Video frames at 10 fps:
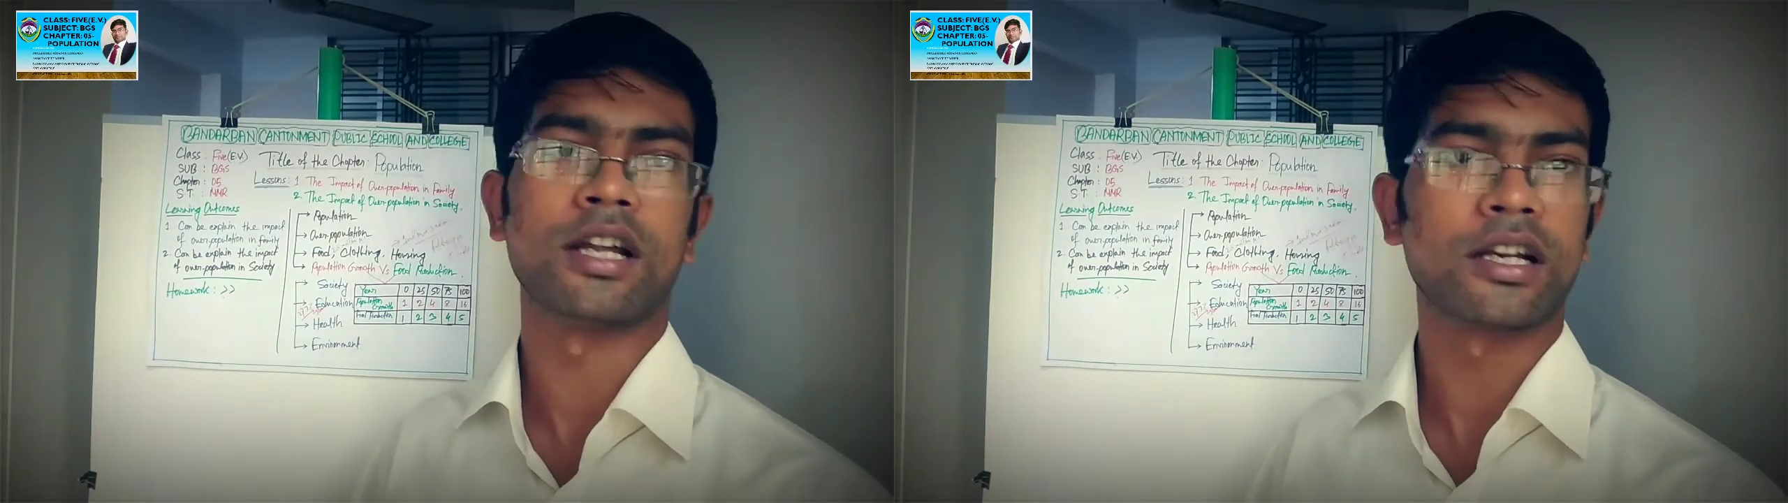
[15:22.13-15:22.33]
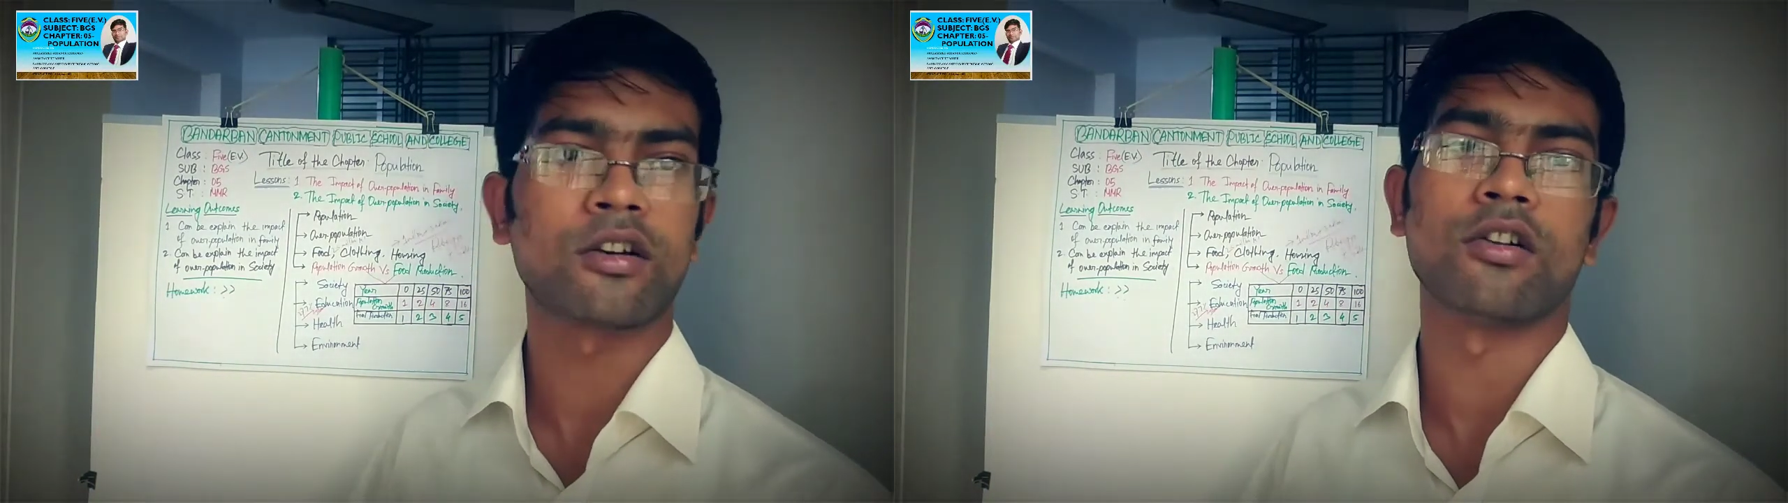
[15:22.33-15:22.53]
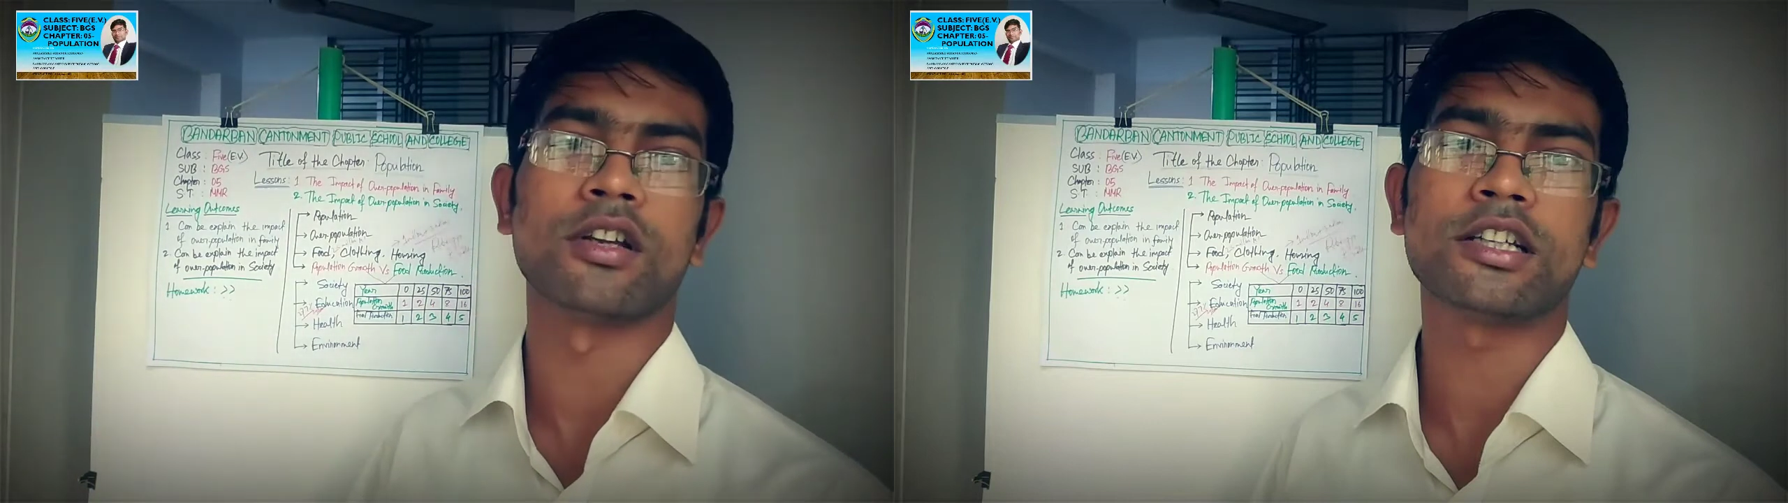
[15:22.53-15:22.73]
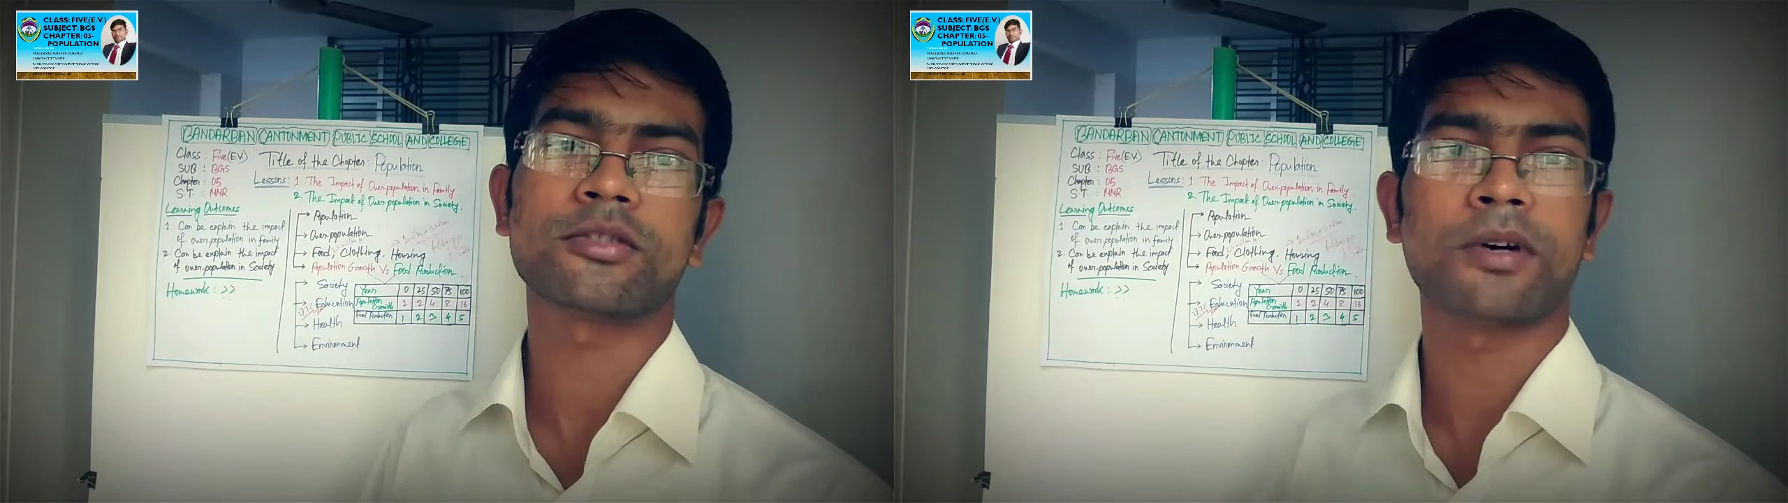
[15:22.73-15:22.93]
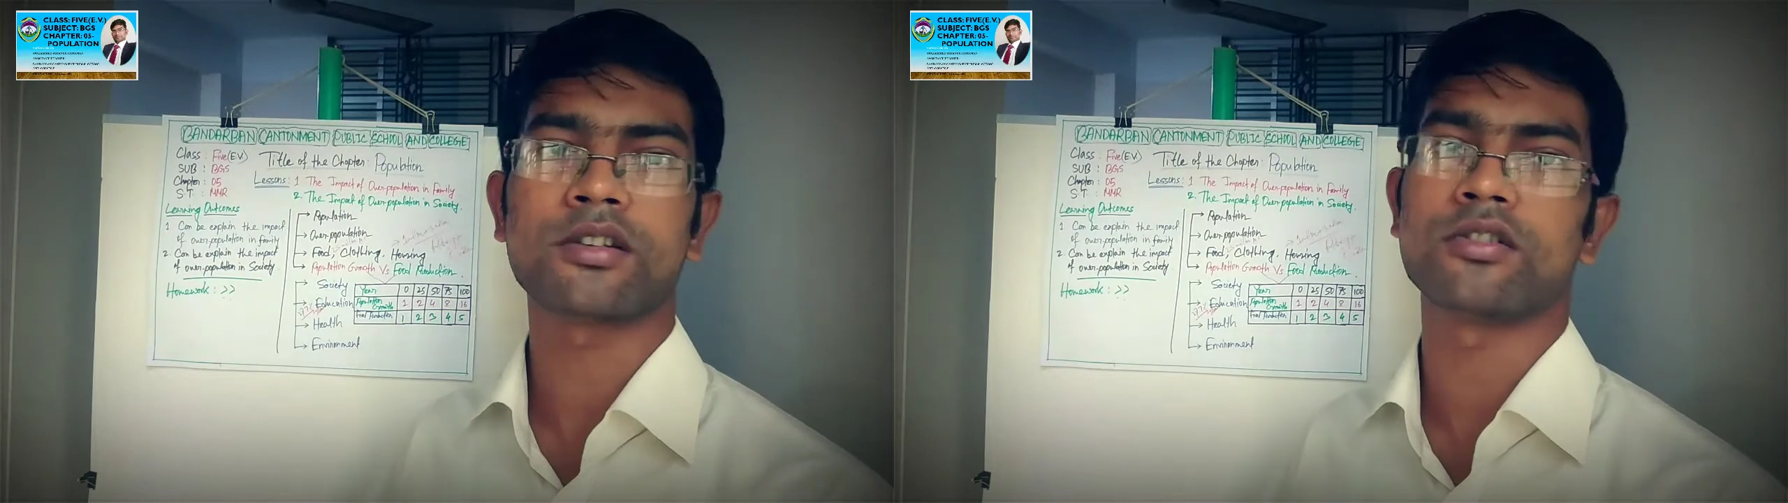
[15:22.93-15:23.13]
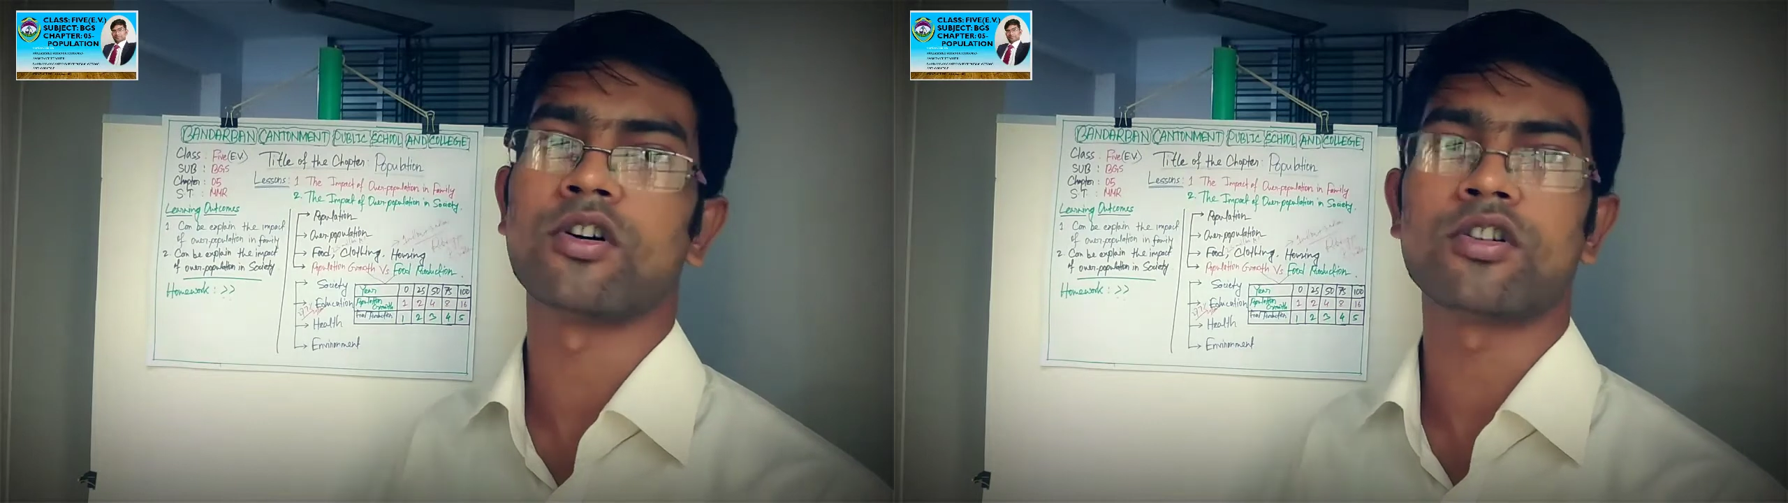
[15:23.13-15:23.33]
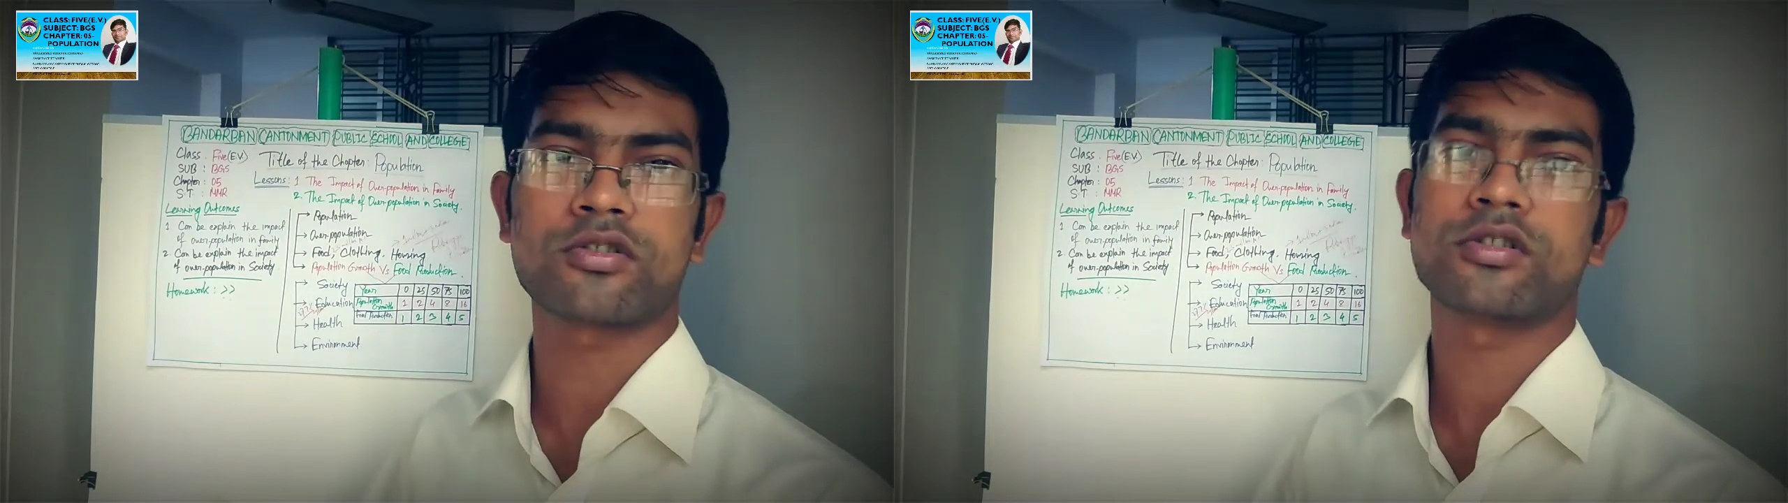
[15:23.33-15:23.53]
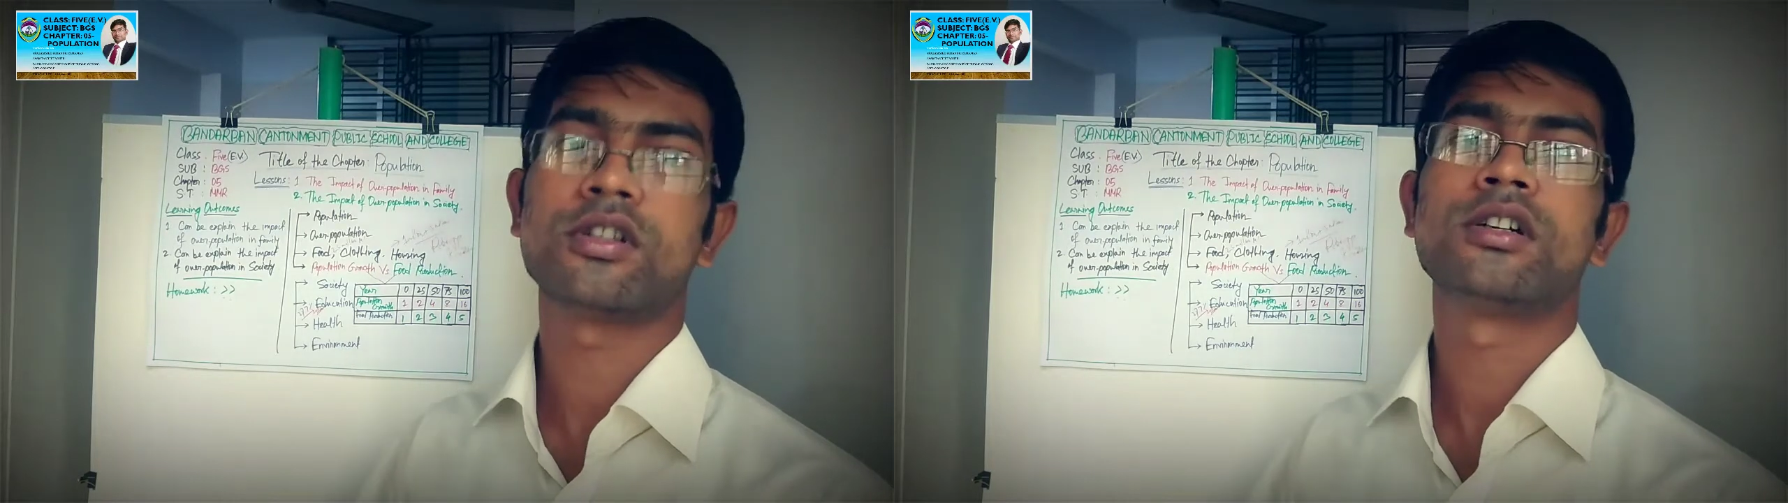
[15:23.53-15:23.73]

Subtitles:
and college, but not